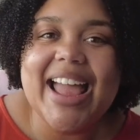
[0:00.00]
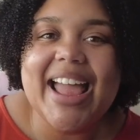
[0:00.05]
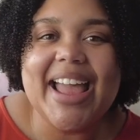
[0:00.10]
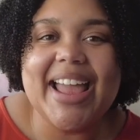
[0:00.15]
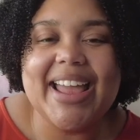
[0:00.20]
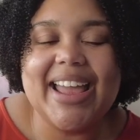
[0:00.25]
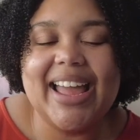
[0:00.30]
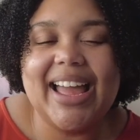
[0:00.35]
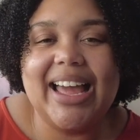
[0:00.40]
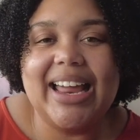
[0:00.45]

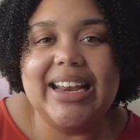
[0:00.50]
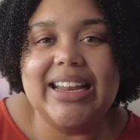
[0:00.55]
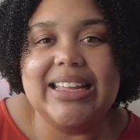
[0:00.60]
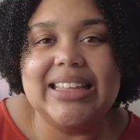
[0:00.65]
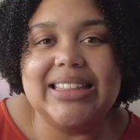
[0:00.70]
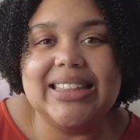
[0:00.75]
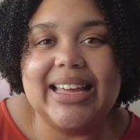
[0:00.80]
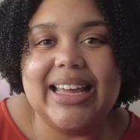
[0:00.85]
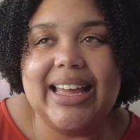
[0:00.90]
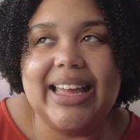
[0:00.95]
And
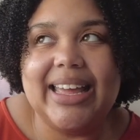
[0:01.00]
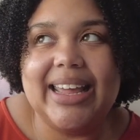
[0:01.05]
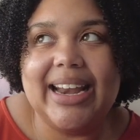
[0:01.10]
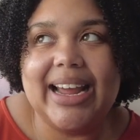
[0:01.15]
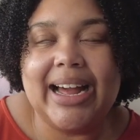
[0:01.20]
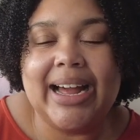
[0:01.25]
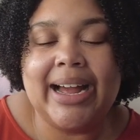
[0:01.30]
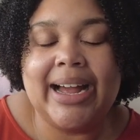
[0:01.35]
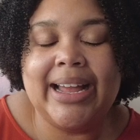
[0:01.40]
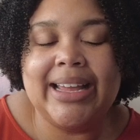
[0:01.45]
then
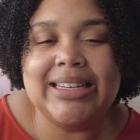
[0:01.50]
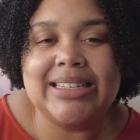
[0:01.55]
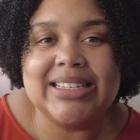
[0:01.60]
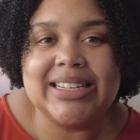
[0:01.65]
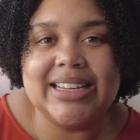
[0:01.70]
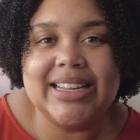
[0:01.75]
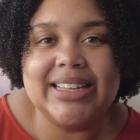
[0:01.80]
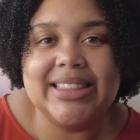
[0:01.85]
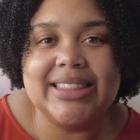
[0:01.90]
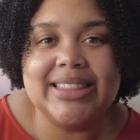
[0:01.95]
I
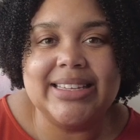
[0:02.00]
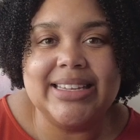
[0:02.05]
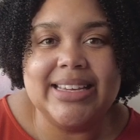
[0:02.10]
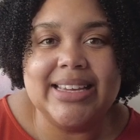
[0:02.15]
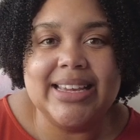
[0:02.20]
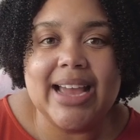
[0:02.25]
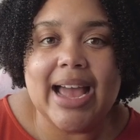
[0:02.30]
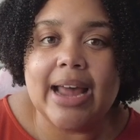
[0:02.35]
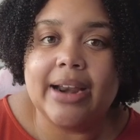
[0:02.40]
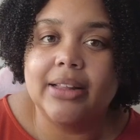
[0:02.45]
did
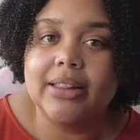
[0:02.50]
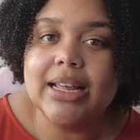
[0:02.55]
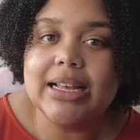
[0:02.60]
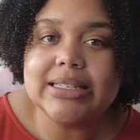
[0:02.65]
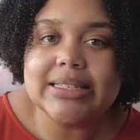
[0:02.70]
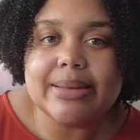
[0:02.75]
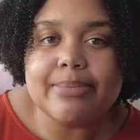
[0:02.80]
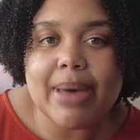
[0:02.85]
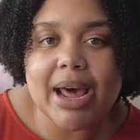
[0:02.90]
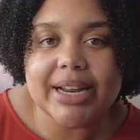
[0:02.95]
the
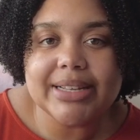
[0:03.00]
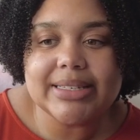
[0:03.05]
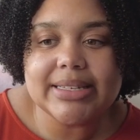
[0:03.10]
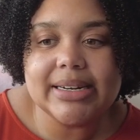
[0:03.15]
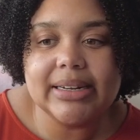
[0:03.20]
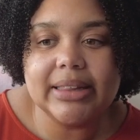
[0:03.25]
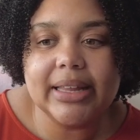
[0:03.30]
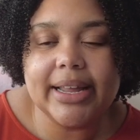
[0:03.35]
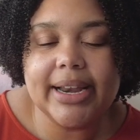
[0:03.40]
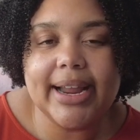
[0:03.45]
adolescent medicine
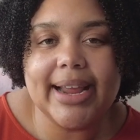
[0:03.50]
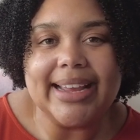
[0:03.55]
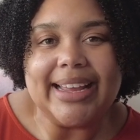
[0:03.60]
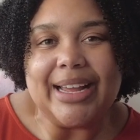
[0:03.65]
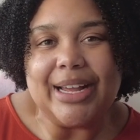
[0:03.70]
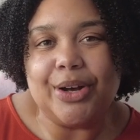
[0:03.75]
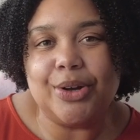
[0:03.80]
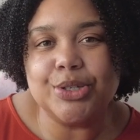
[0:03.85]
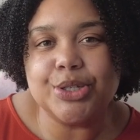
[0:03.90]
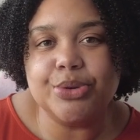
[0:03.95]
clinic.
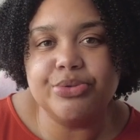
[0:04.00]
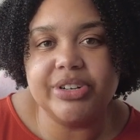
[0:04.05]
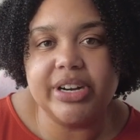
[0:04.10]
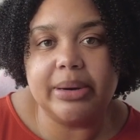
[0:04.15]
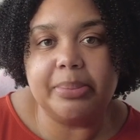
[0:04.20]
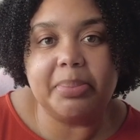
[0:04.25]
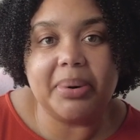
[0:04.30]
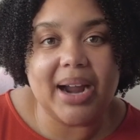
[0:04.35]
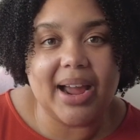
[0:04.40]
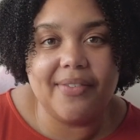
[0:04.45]
I also did a
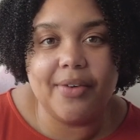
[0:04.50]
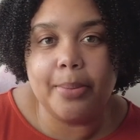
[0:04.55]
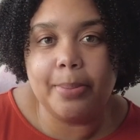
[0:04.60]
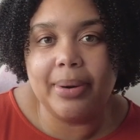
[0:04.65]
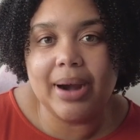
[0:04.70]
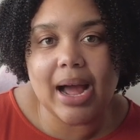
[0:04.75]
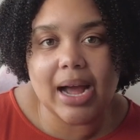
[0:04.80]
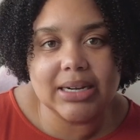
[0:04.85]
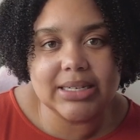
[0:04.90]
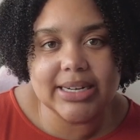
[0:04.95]
private
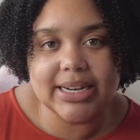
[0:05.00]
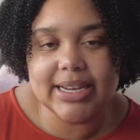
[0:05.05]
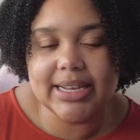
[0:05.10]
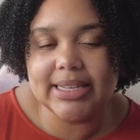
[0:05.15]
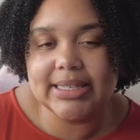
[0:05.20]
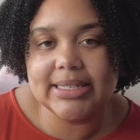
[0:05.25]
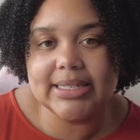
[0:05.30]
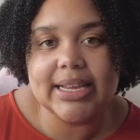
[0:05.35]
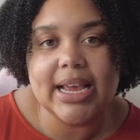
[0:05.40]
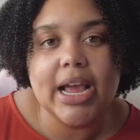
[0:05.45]

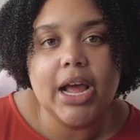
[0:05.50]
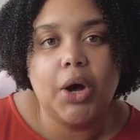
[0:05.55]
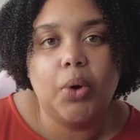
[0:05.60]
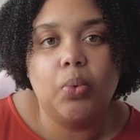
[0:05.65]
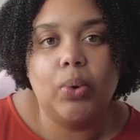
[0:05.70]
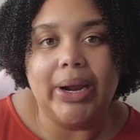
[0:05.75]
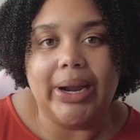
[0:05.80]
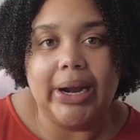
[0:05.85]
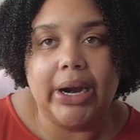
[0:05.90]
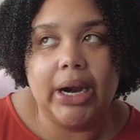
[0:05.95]
practice
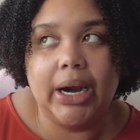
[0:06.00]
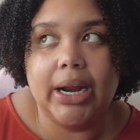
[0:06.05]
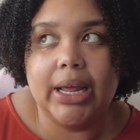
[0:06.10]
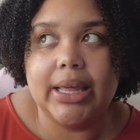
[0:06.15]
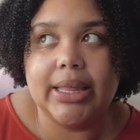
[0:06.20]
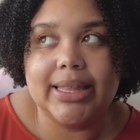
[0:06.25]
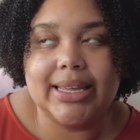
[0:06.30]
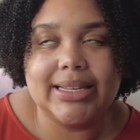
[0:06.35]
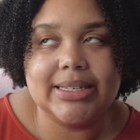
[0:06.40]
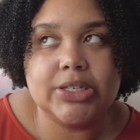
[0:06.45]
where
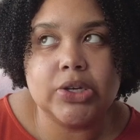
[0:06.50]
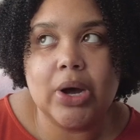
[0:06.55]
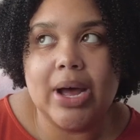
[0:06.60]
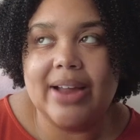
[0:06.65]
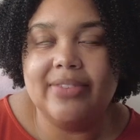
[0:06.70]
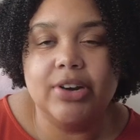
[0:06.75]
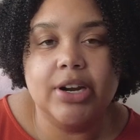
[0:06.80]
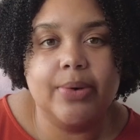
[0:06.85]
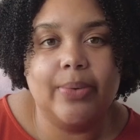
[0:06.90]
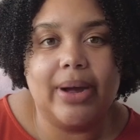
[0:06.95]
they saw
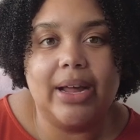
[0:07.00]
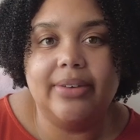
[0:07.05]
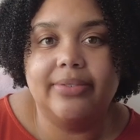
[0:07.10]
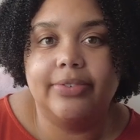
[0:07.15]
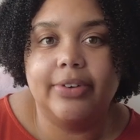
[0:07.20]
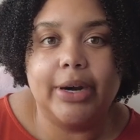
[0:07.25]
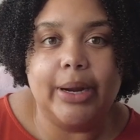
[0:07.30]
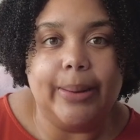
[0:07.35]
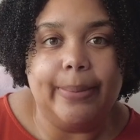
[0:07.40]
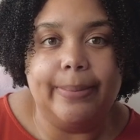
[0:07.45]
everyone
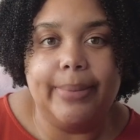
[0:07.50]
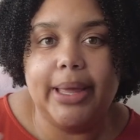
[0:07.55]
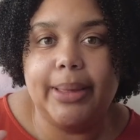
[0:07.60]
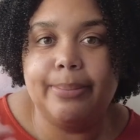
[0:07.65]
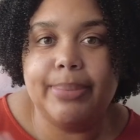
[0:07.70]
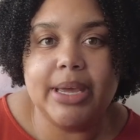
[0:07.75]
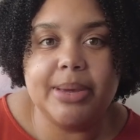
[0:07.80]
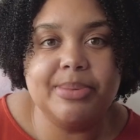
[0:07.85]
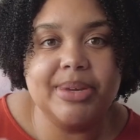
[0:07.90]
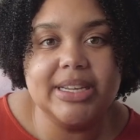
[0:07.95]
from
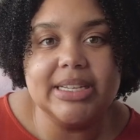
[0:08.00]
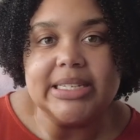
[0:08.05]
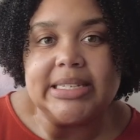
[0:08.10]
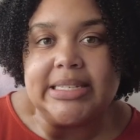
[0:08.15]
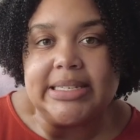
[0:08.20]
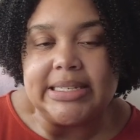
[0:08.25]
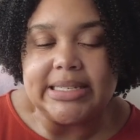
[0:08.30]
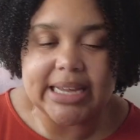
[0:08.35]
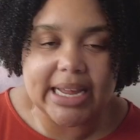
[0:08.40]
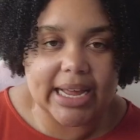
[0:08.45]

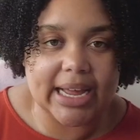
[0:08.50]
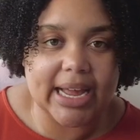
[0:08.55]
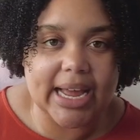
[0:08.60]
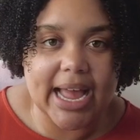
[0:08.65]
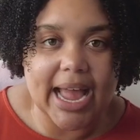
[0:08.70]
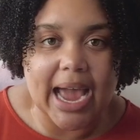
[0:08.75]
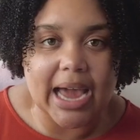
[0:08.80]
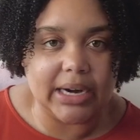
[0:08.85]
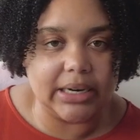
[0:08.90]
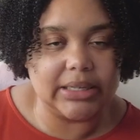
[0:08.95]
babies to
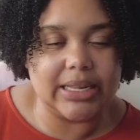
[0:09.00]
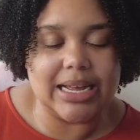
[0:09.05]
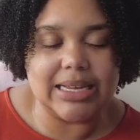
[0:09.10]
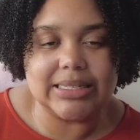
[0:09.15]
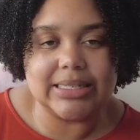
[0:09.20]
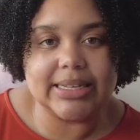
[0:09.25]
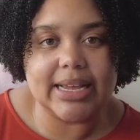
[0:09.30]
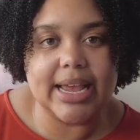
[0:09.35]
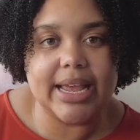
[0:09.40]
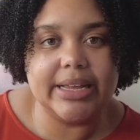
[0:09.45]

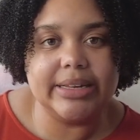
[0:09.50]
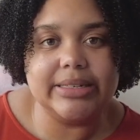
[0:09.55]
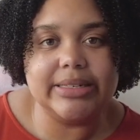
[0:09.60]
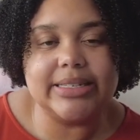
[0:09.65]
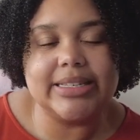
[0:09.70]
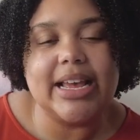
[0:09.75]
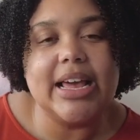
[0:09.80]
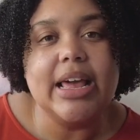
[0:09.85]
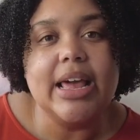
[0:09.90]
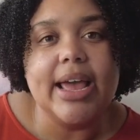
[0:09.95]
adolescents.